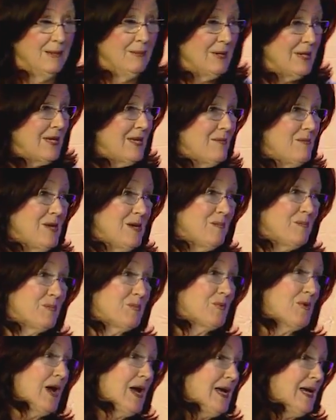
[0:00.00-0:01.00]
but give me a
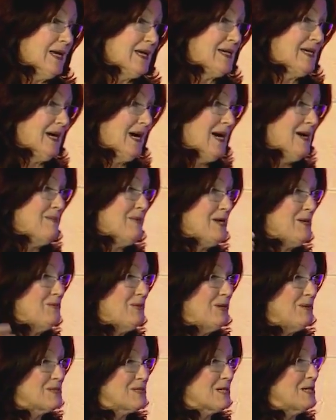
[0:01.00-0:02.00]
break. I mean,
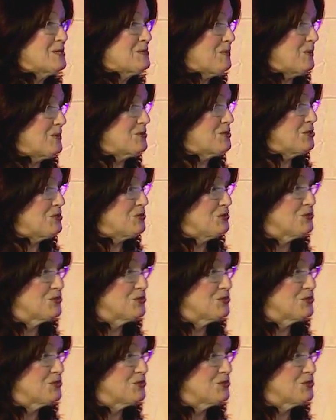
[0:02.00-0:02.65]
what was I supposed to do?